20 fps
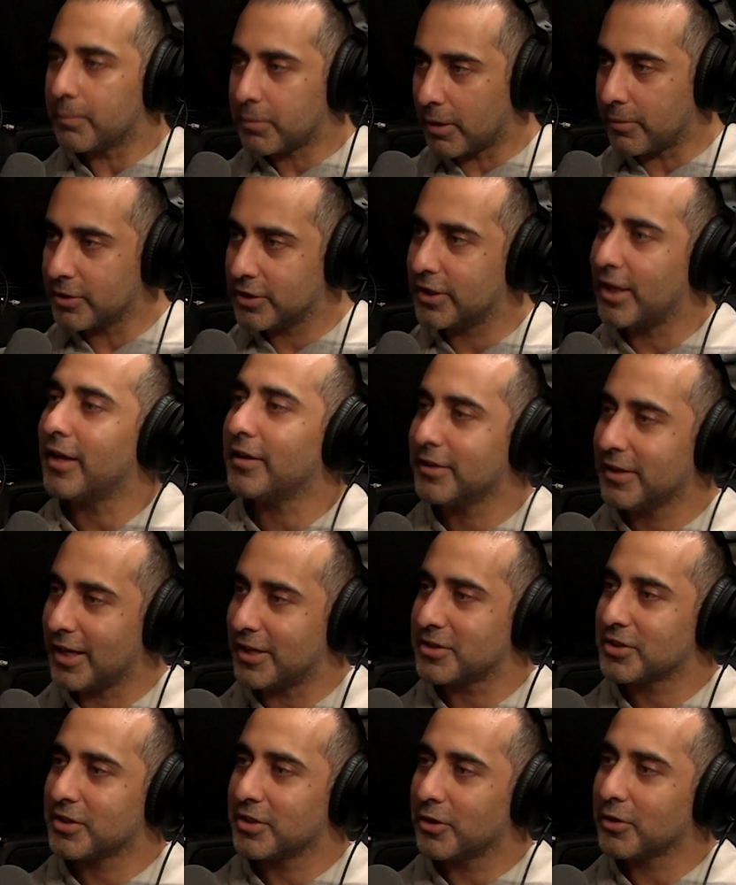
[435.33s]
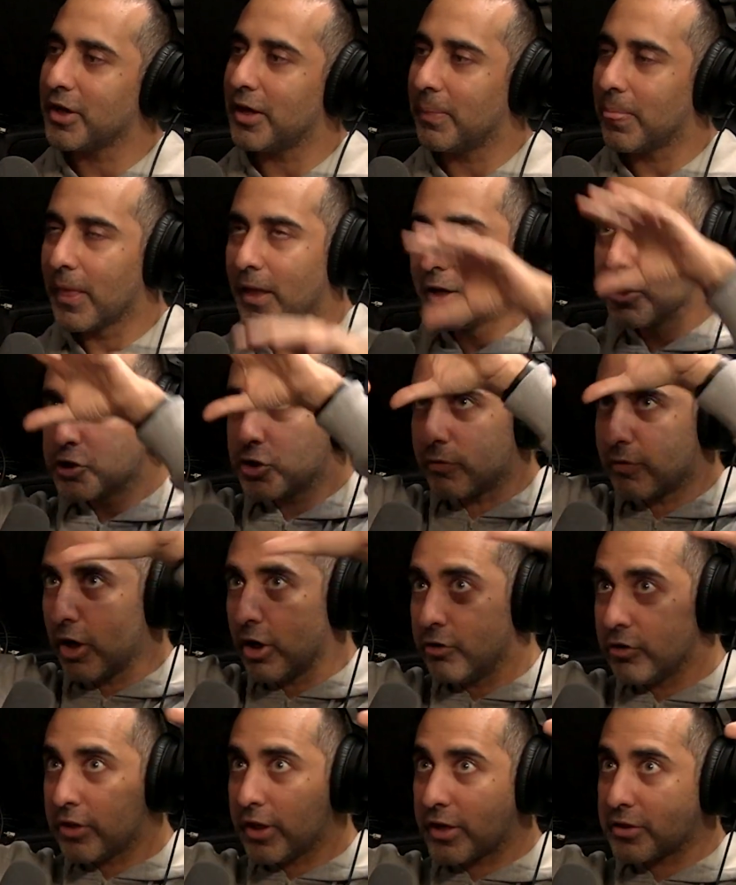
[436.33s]
I'm coming to that, yes, okay. So you have
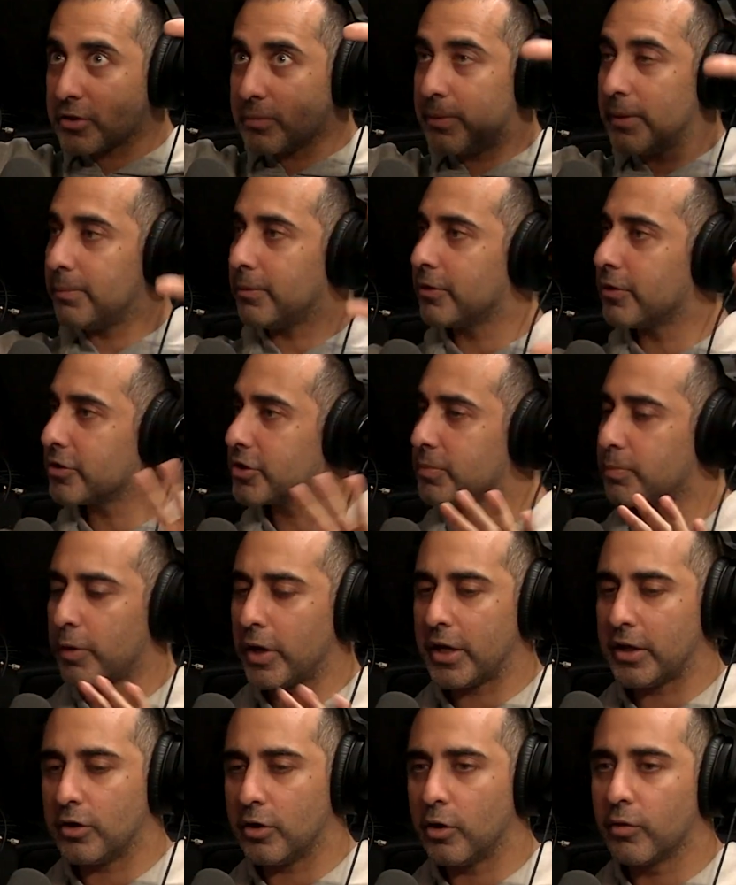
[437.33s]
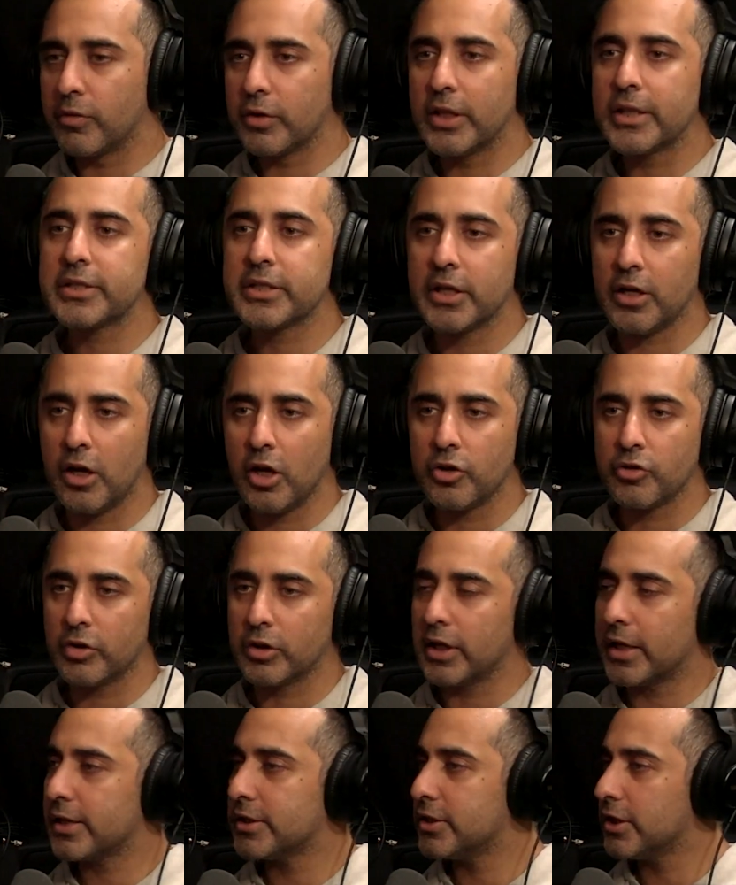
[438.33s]
100,000 people, they're spread over, let's say,
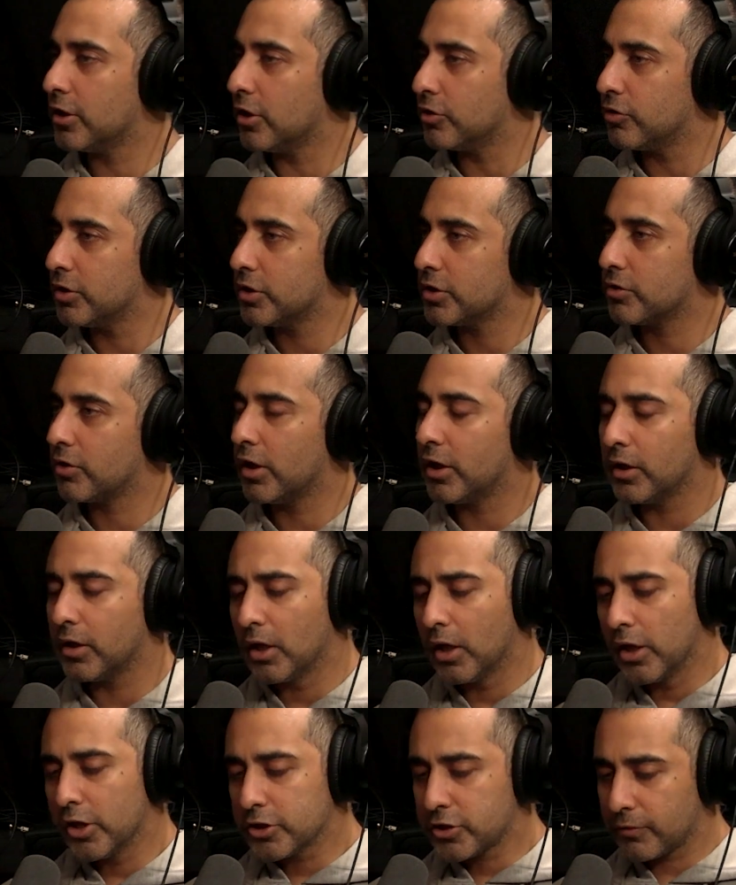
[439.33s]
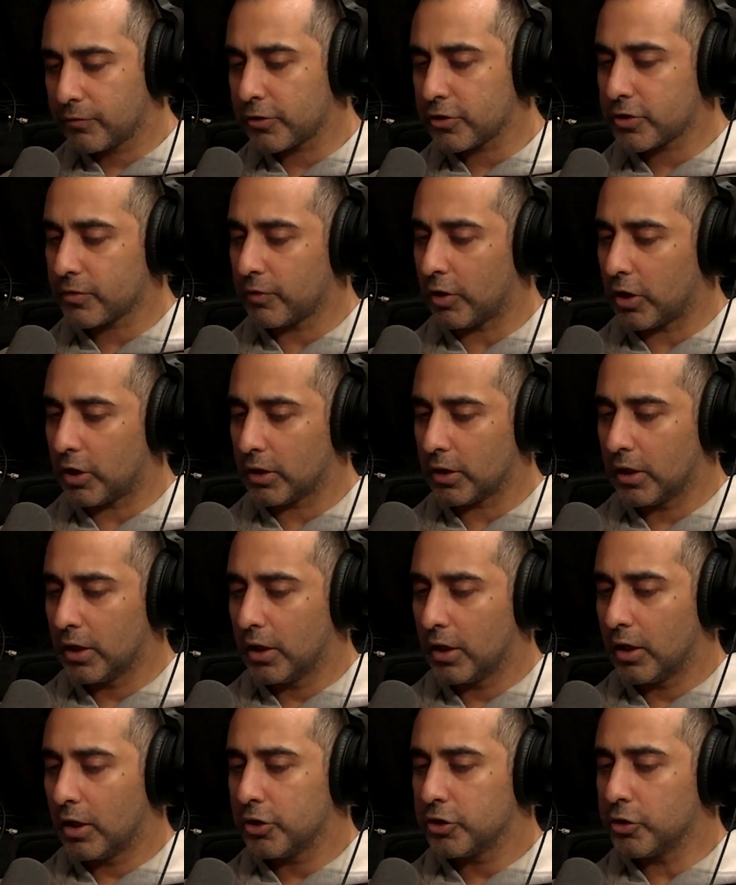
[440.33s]
100 legacy countries, right? So first of all,
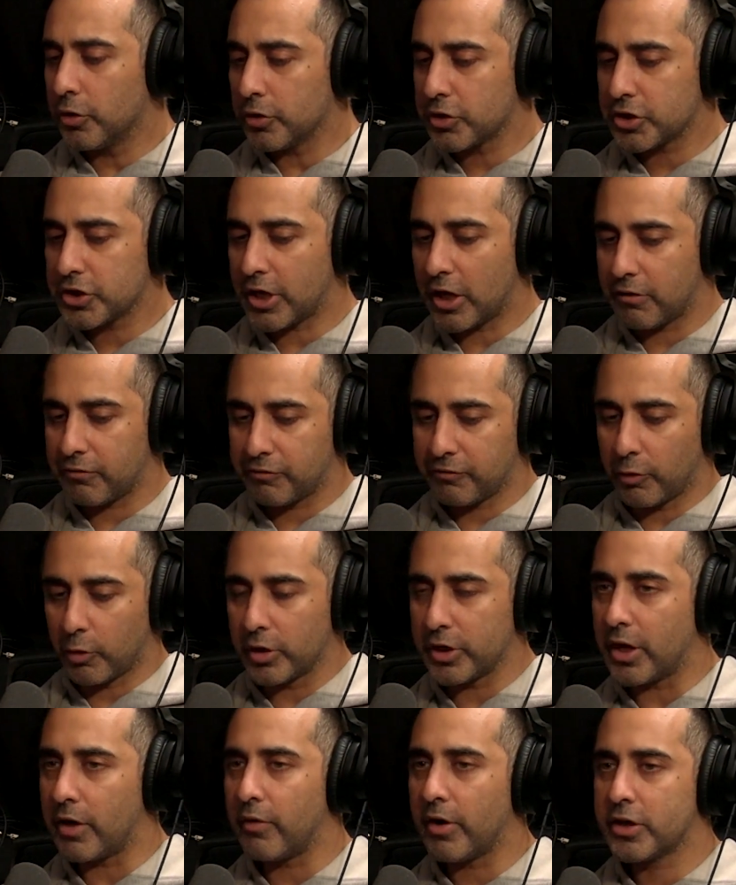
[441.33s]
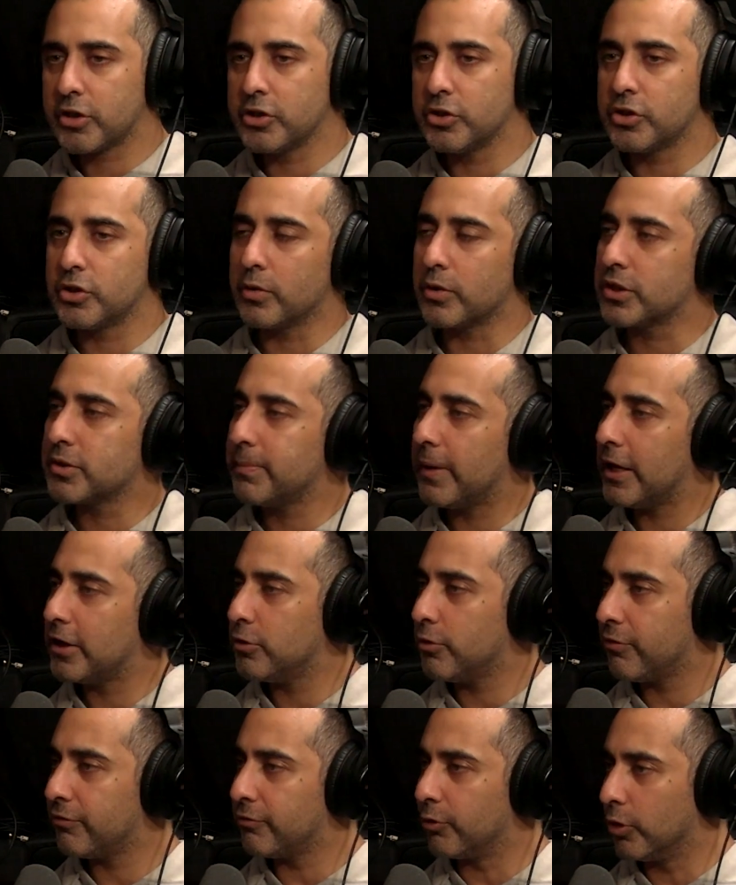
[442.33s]
you don't just have 4 directions to
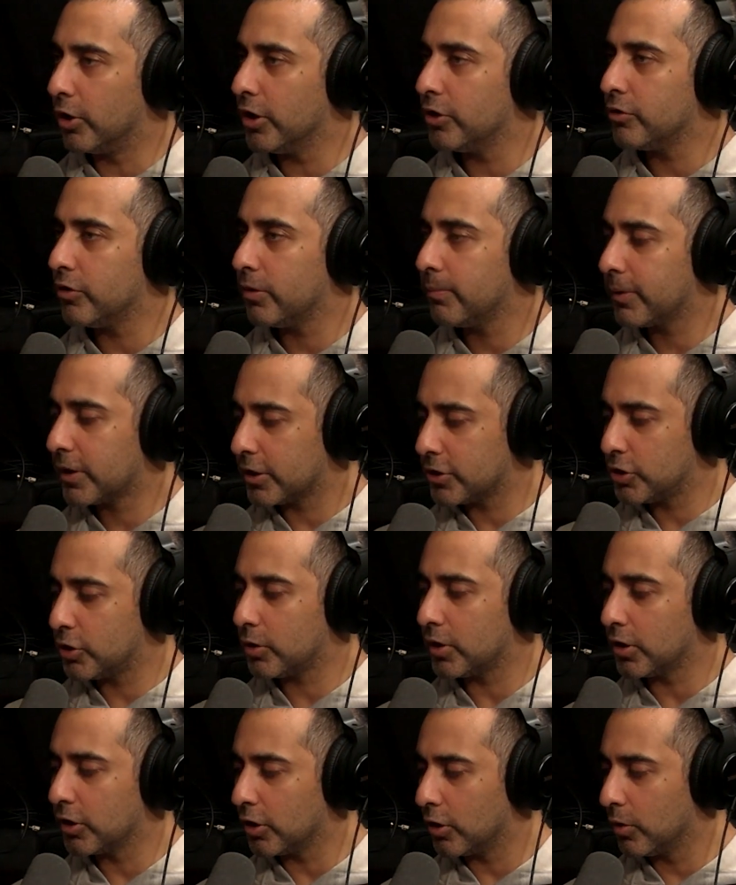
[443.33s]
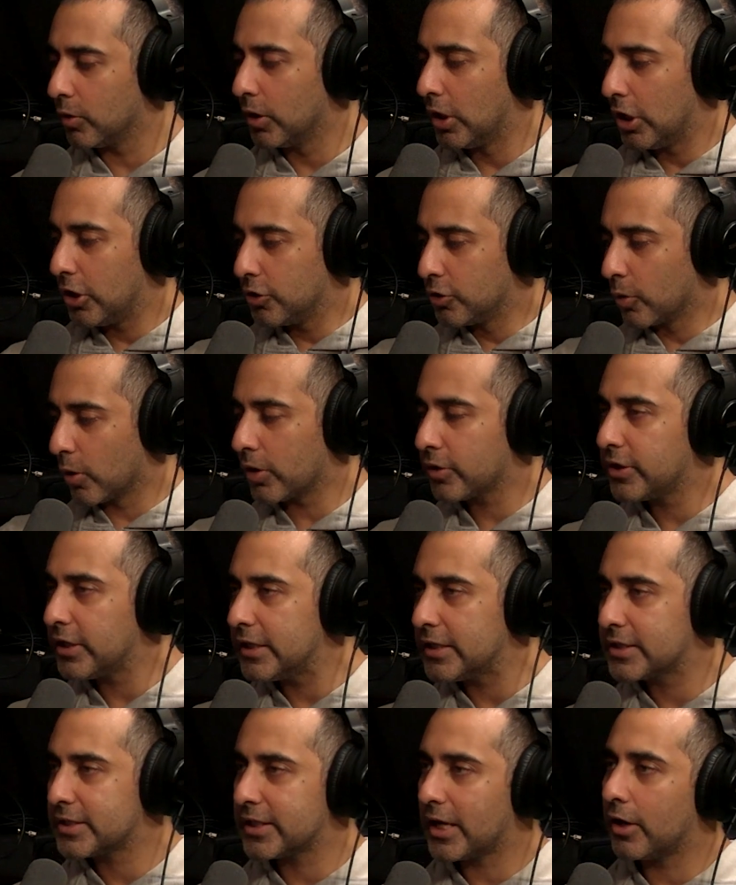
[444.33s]
expand, you have 400, because you can go north,
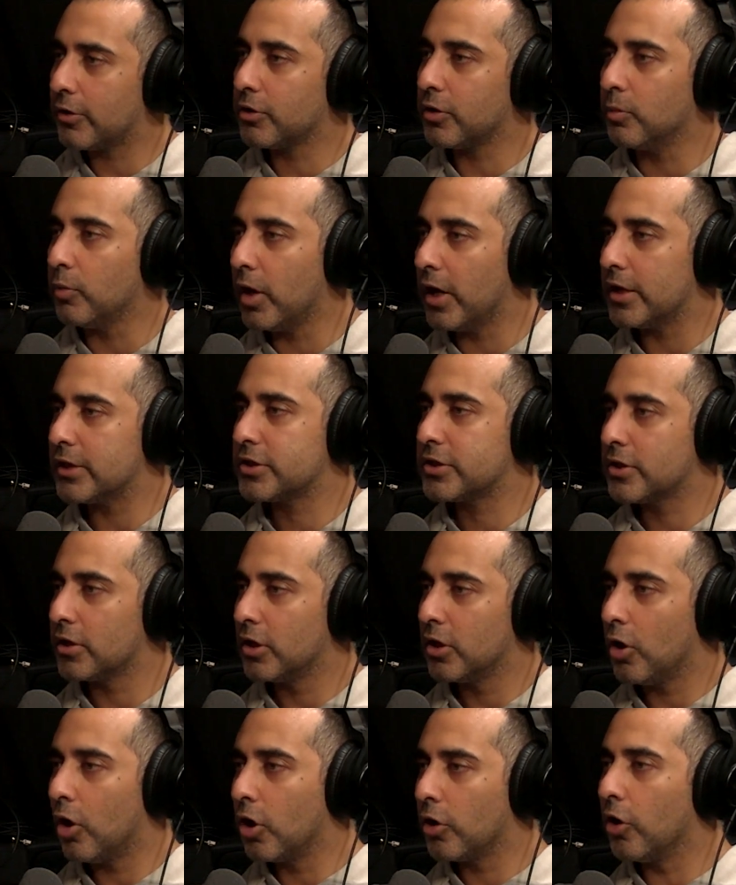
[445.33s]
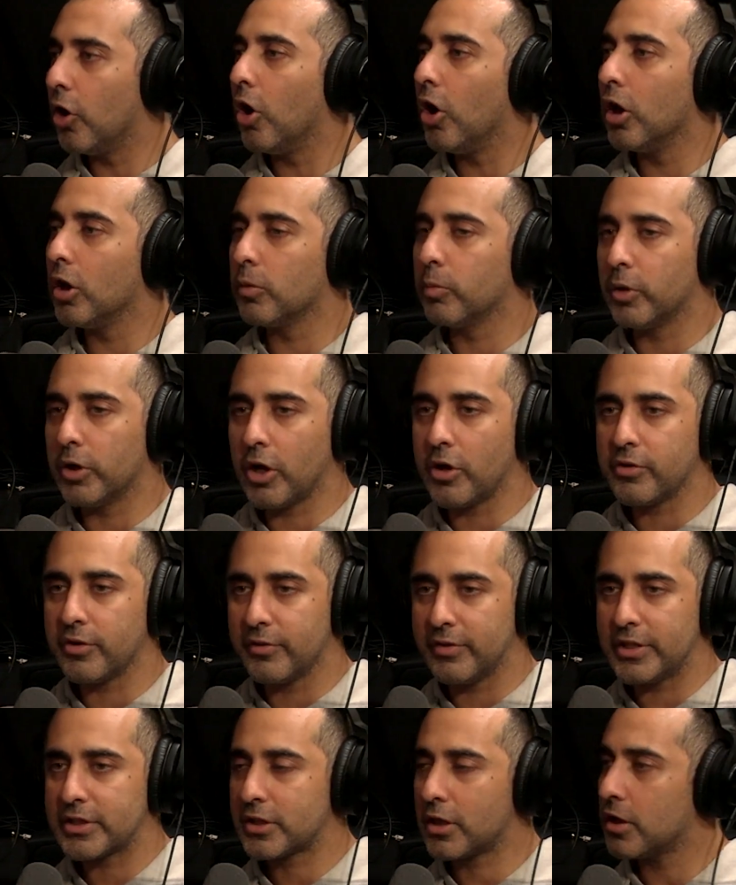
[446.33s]
east, south, and west on all 100
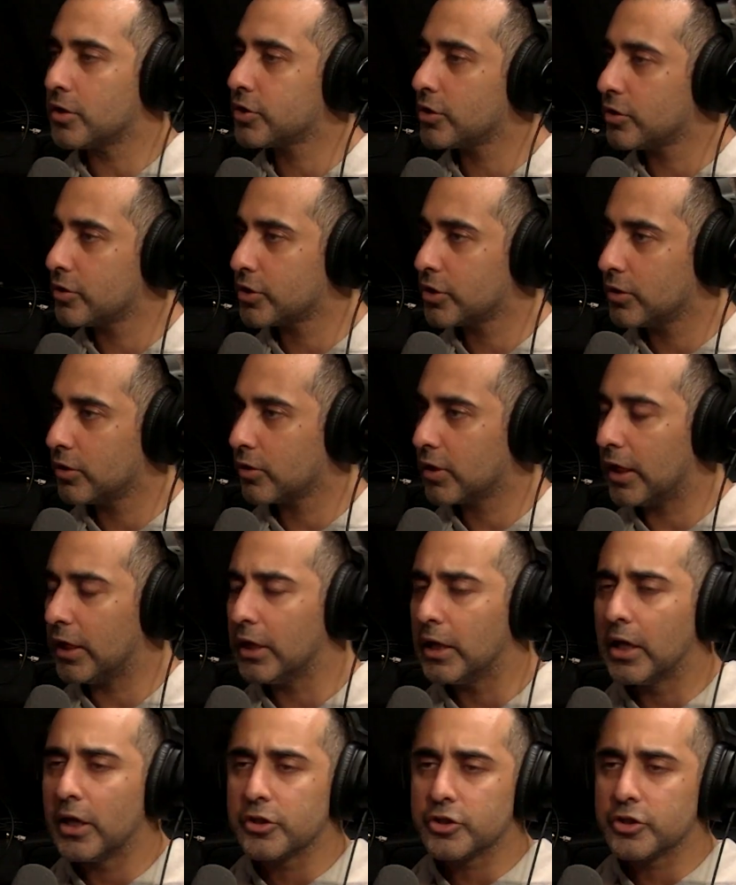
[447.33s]
of these clusters, okay?